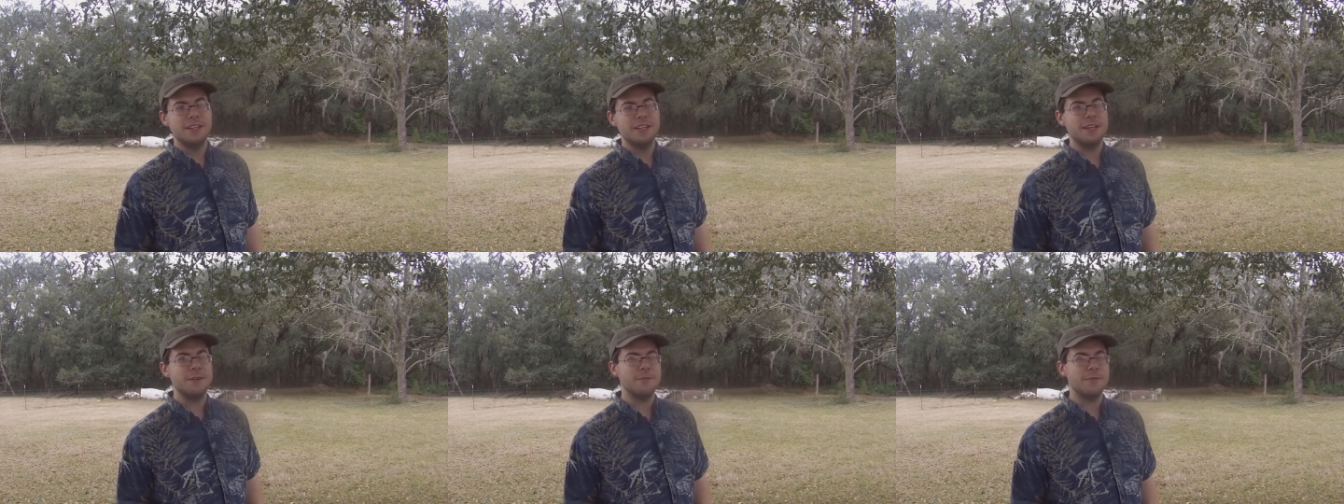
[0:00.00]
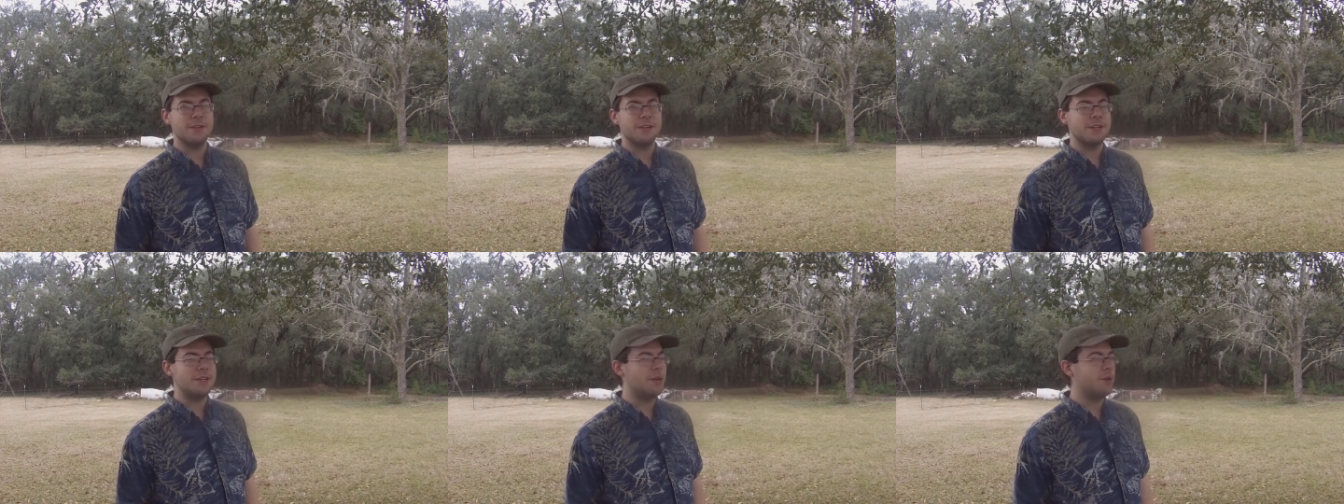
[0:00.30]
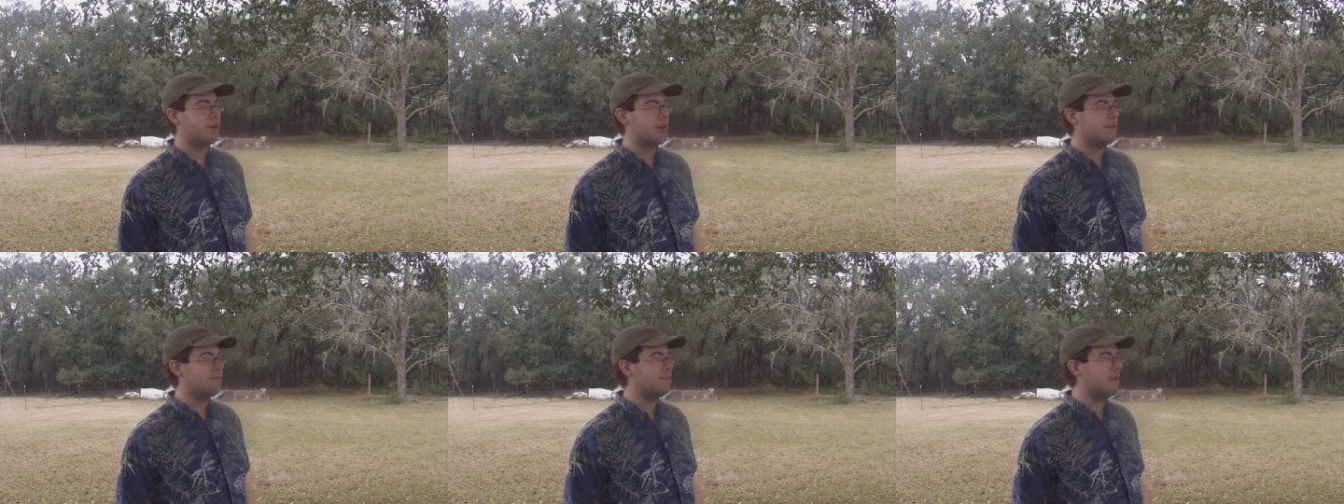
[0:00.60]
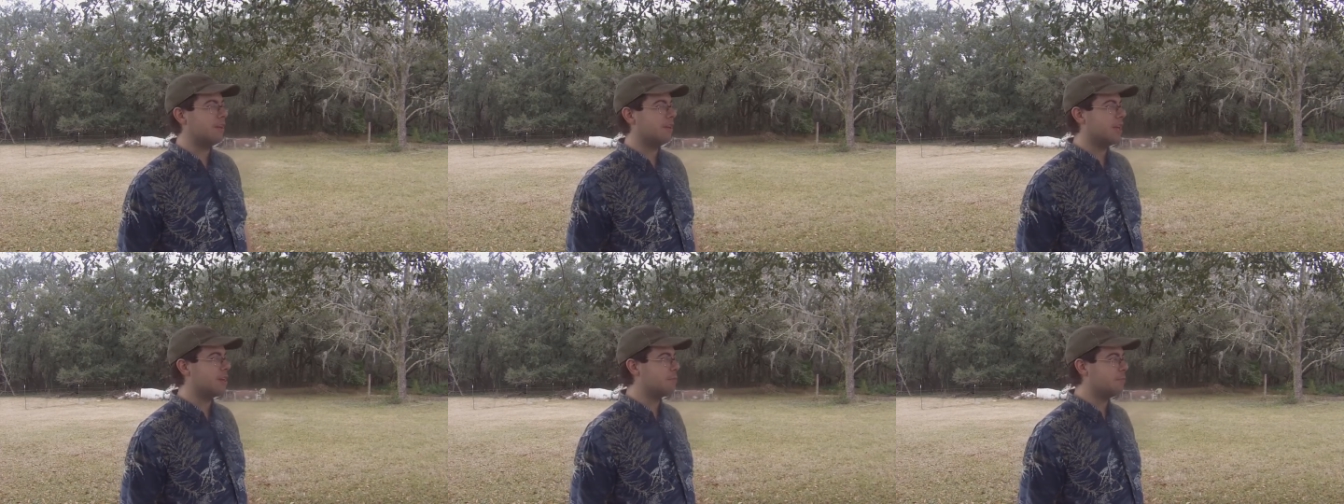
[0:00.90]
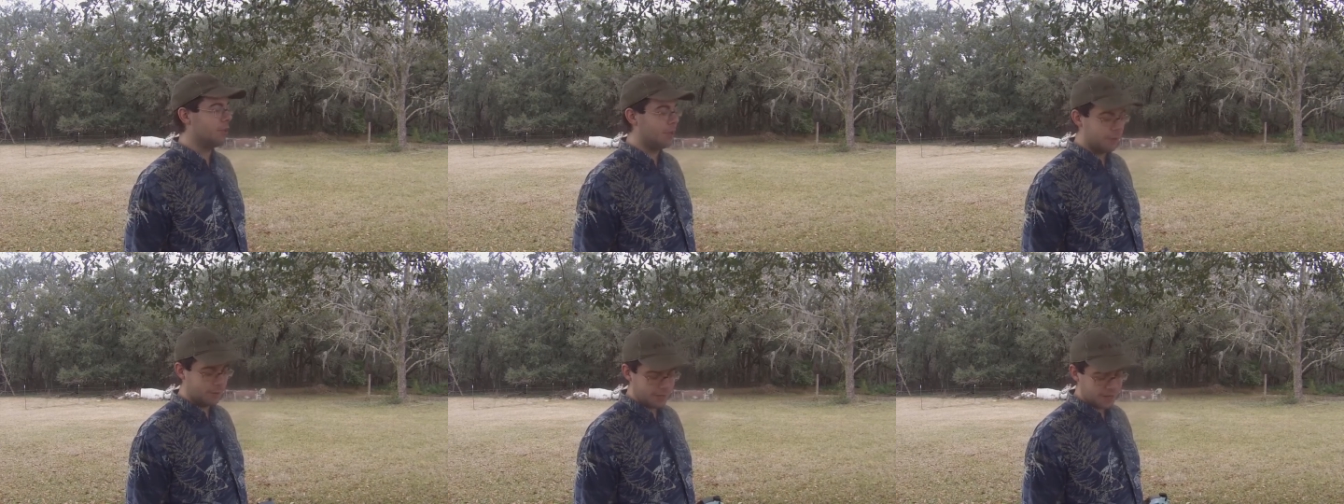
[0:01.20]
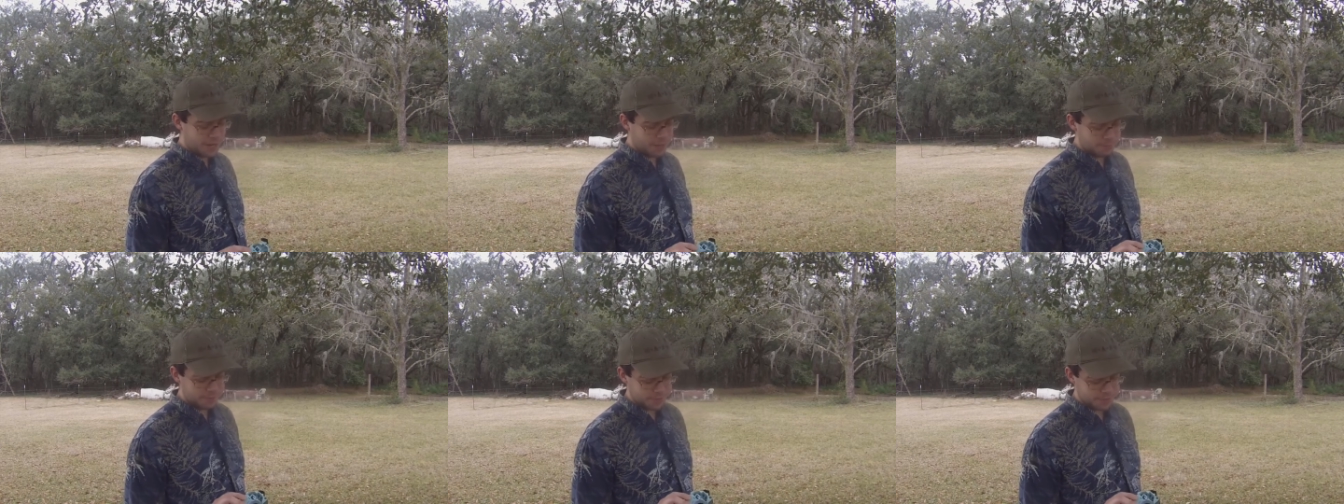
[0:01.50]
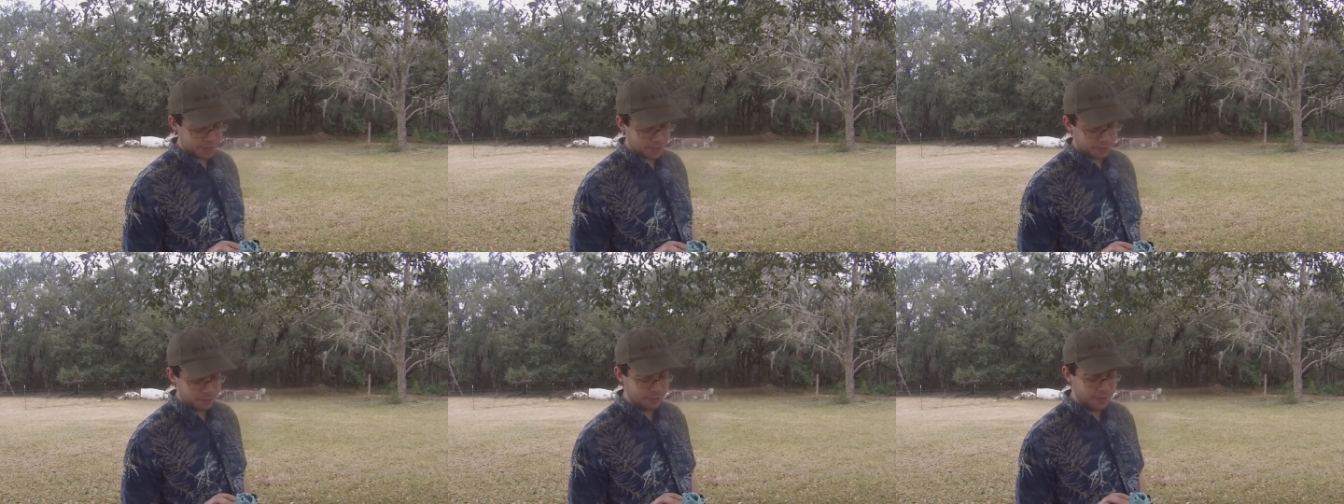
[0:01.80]
didn't really know what I felt like blowing up.
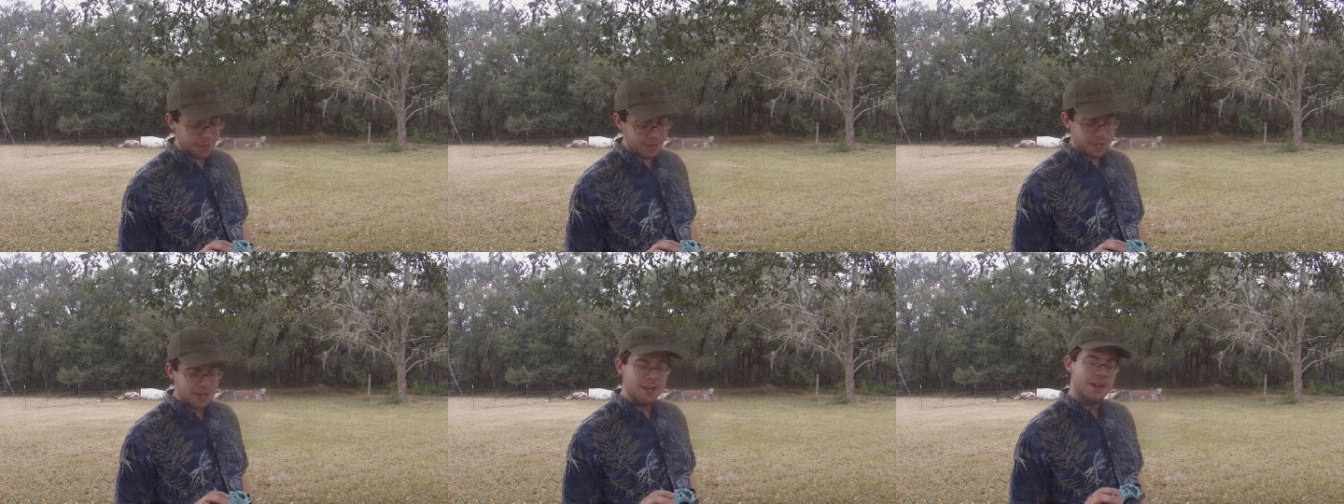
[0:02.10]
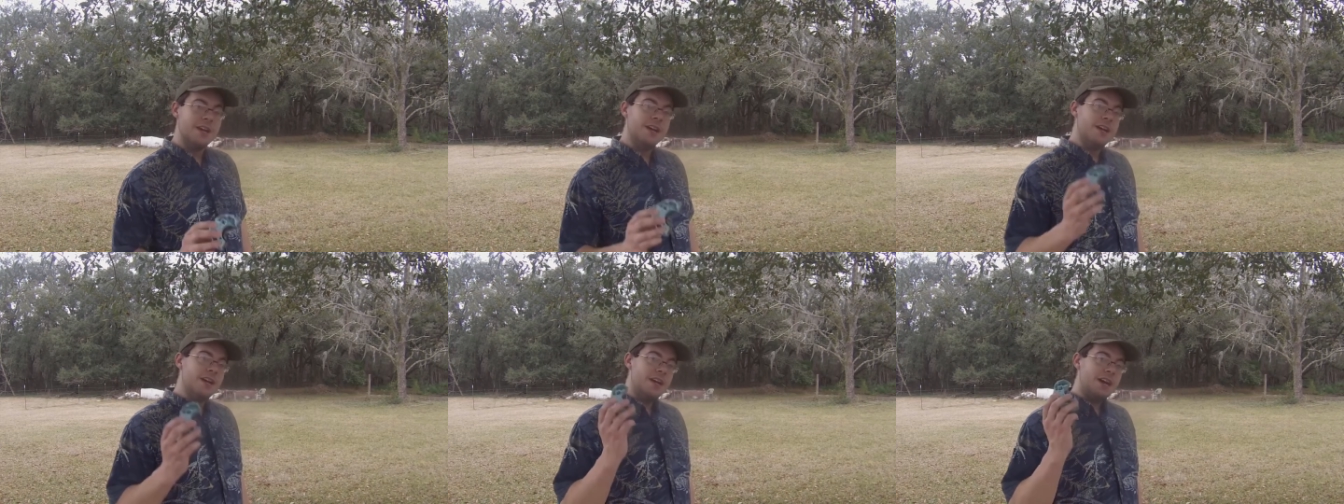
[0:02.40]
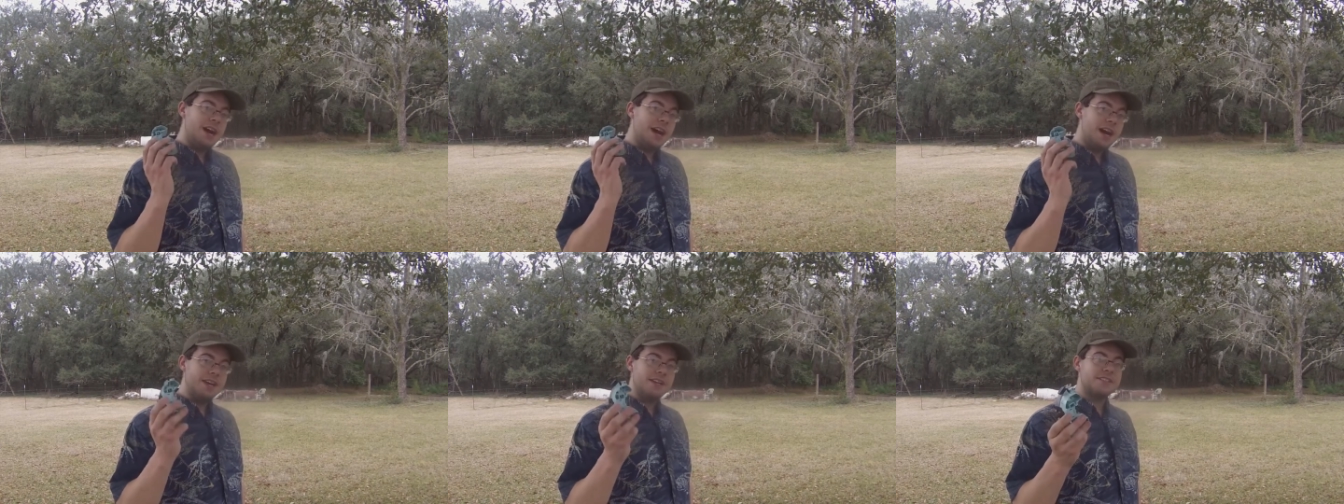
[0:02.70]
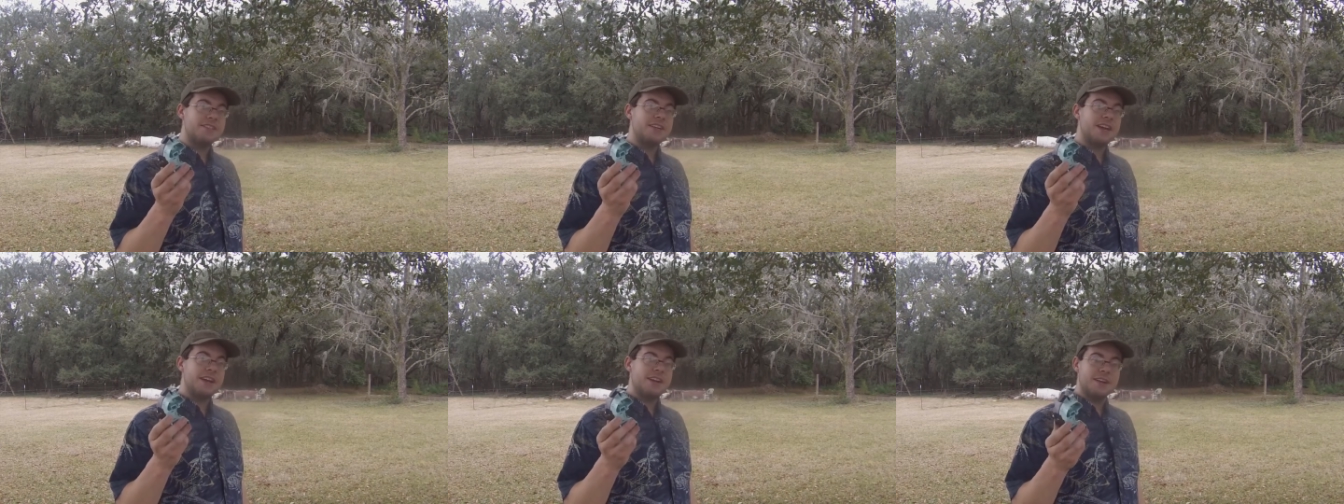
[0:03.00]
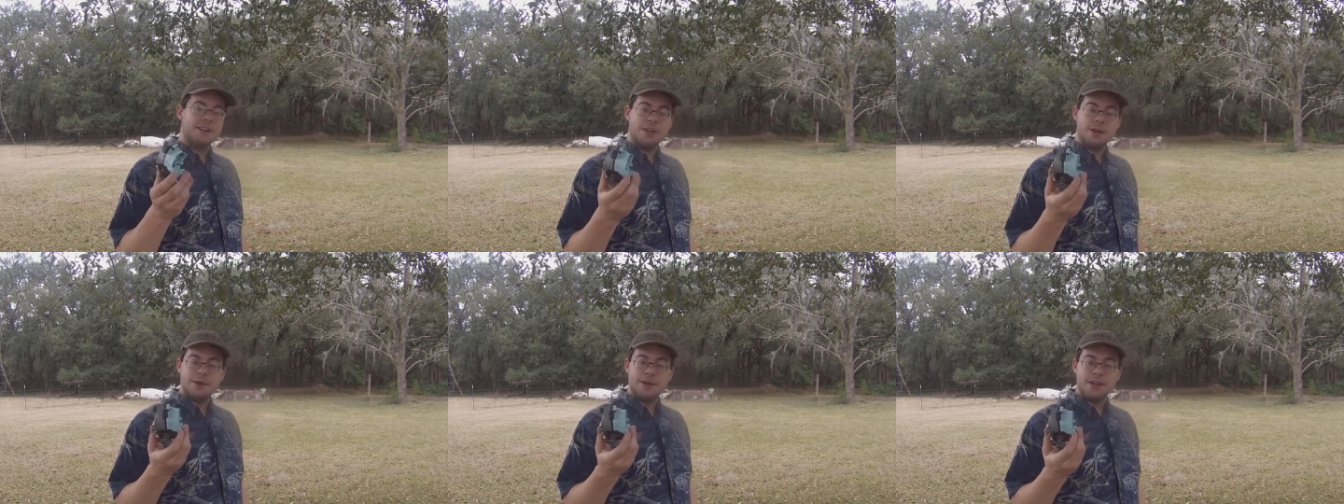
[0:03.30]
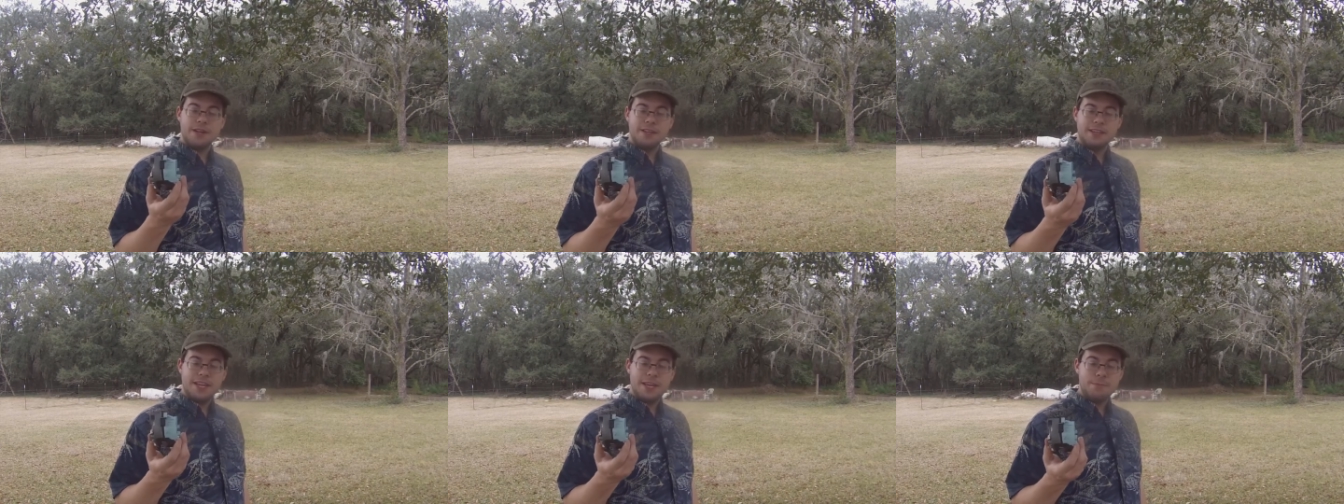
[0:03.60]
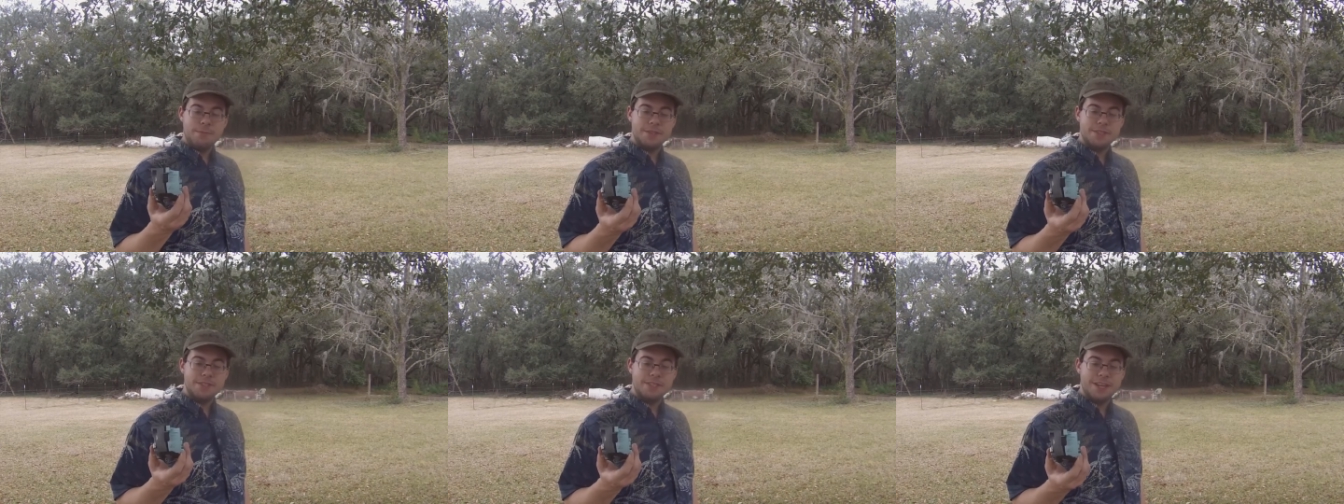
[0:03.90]
So I decided to go ahead and
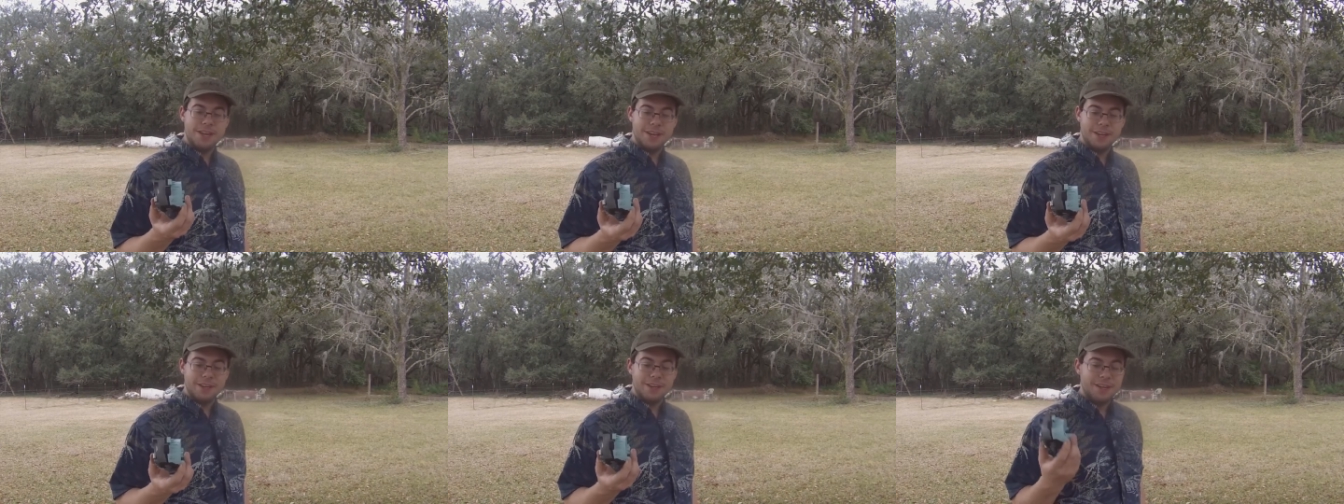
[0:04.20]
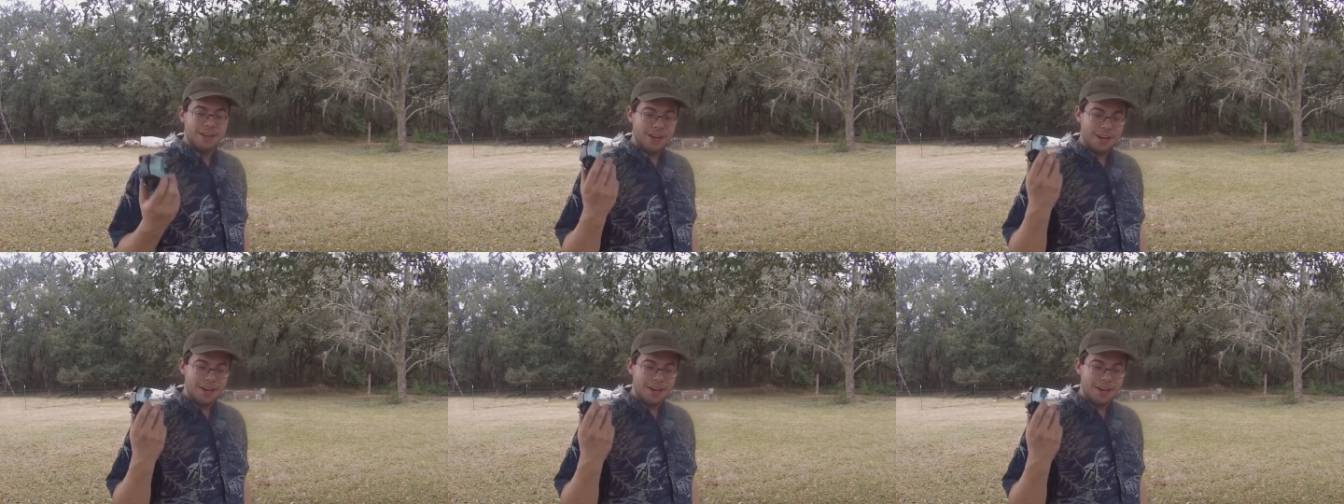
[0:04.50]
keep this thing.